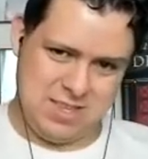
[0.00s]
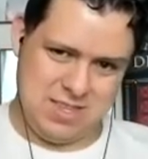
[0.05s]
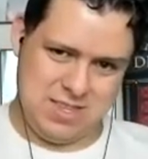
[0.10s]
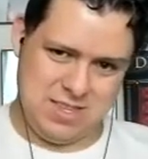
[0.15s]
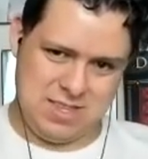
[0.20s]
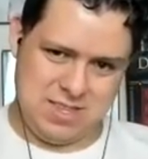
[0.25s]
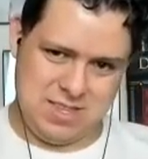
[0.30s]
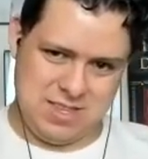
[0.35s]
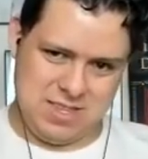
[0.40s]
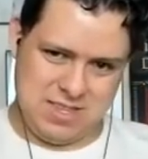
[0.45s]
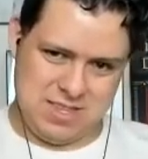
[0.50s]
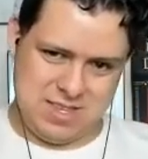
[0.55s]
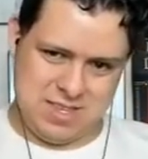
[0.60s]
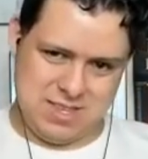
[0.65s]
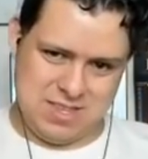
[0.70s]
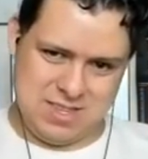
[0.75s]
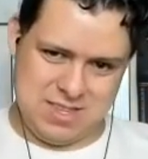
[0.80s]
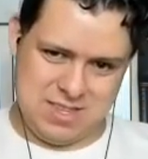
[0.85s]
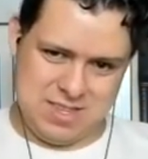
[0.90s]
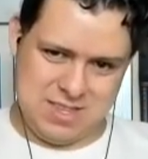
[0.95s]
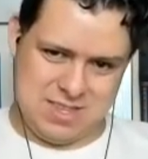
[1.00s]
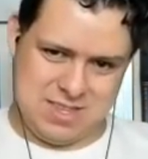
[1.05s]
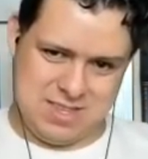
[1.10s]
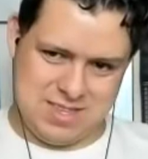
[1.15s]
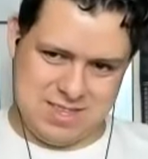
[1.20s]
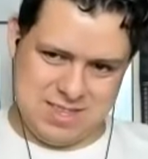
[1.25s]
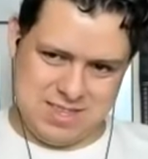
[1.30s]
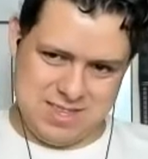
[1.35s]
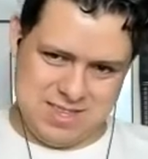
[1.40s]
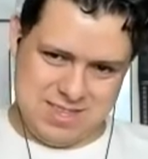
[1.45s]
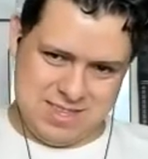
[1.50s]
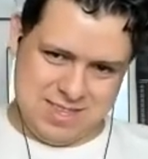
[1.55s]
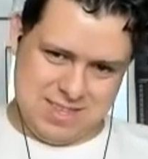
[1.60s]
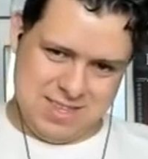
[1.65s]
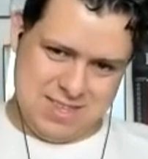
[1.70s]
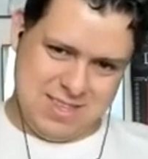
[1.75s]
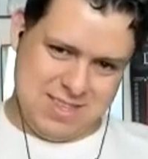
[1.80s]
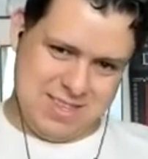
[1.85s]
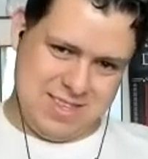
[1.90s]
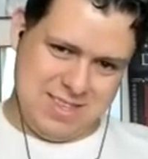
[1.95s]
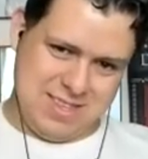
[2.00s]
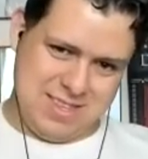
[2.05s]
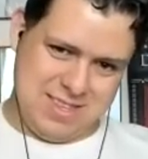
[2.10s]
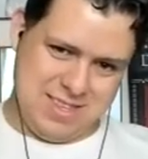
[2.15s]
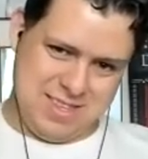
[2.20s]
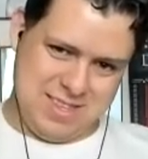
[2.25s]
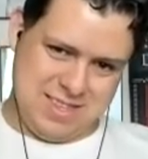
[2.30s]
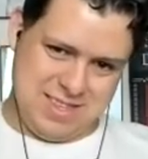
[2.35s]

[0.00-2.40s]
This person isn't speaking.